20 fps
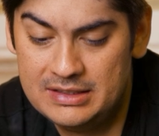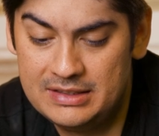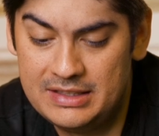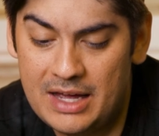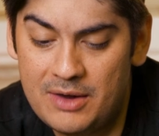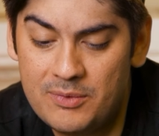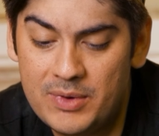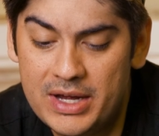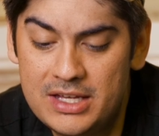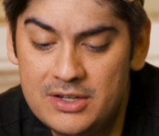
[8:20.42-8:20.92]

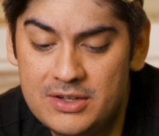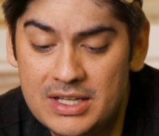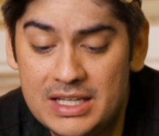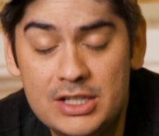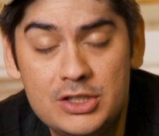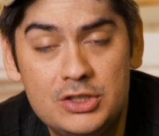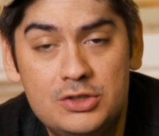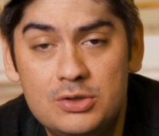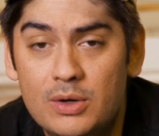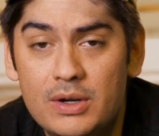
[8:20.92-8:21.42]
That way you can
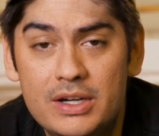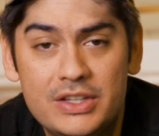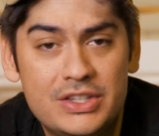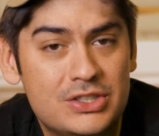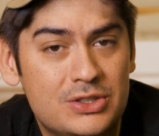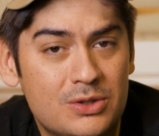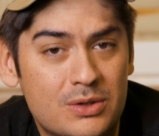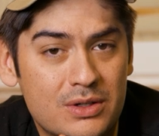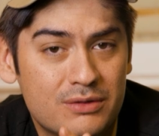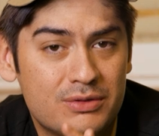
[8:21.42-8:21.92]
enjoy the
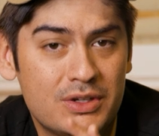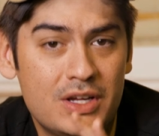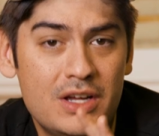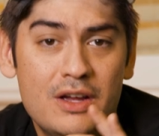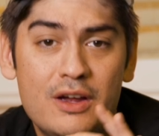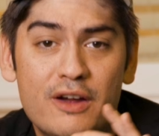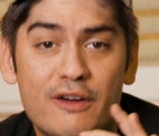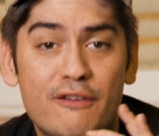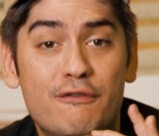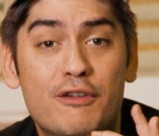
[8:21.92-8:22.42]
sort of
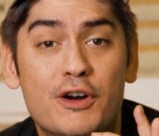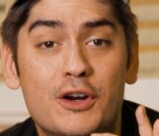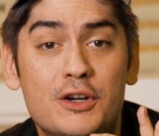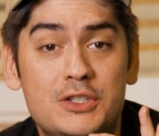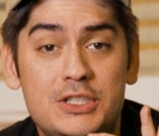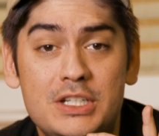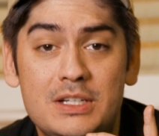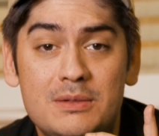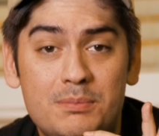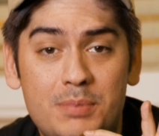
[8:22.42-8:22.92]

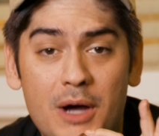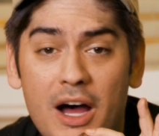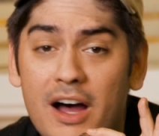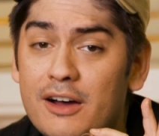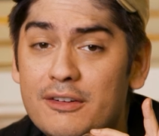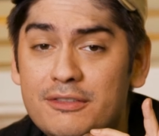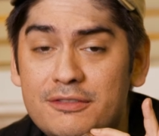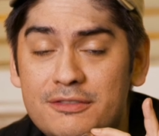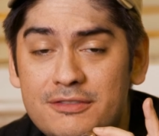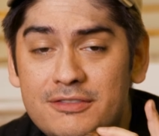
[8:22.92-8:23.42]
virgin
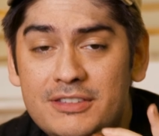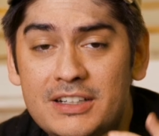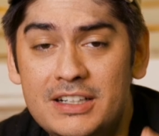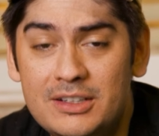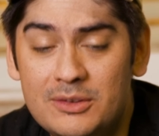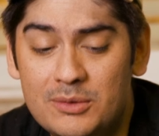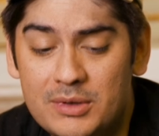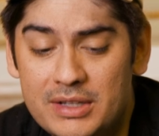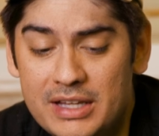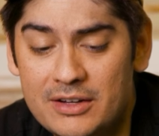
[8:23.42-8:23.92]
puff
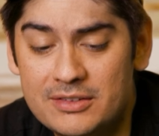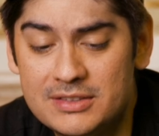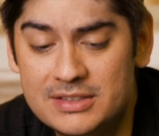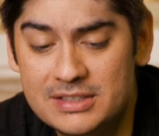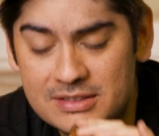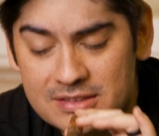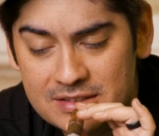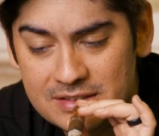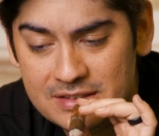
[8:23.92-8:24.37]
without